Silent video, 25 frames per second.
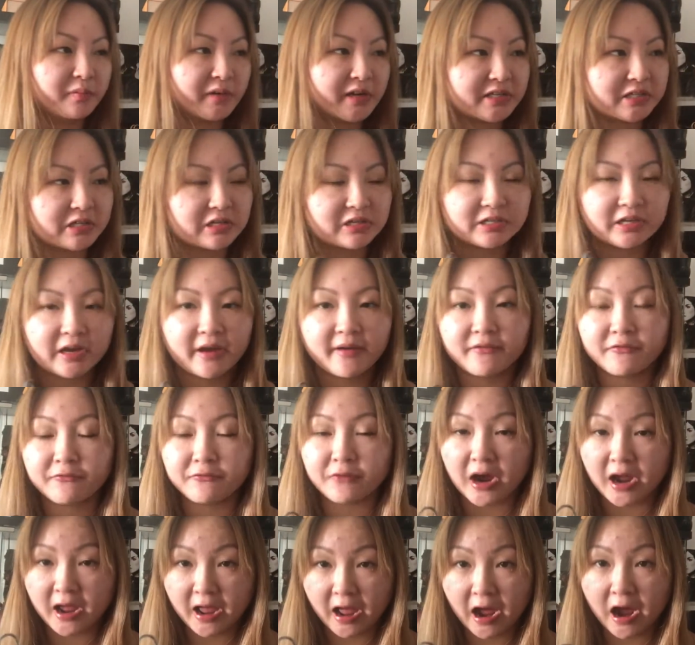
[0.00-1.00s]
blazers I
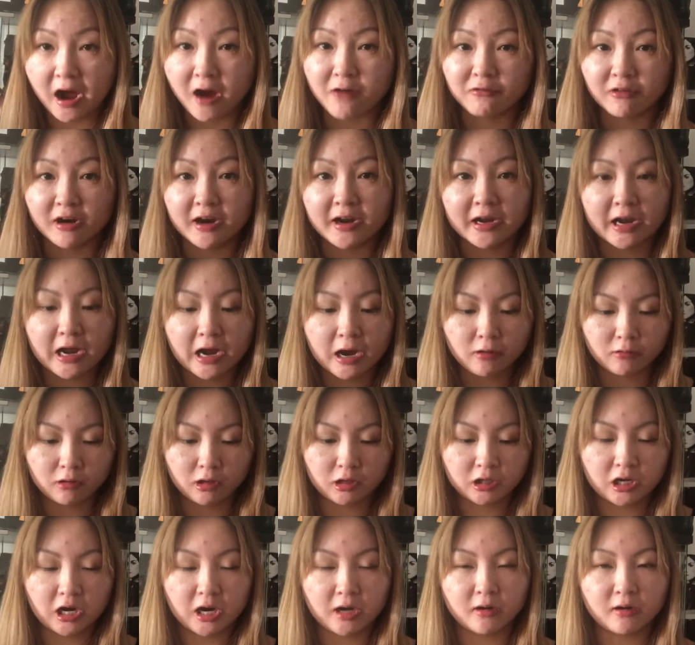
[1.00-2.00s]
have right now
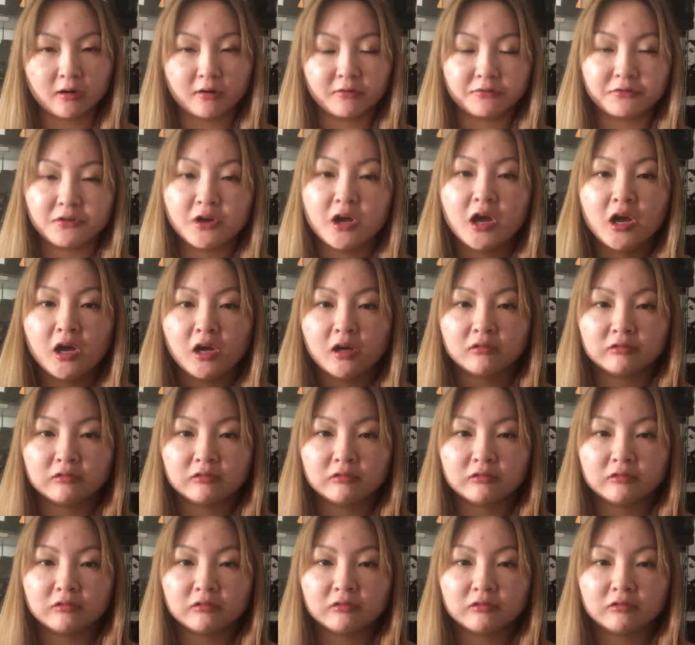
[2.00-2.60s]
are kind of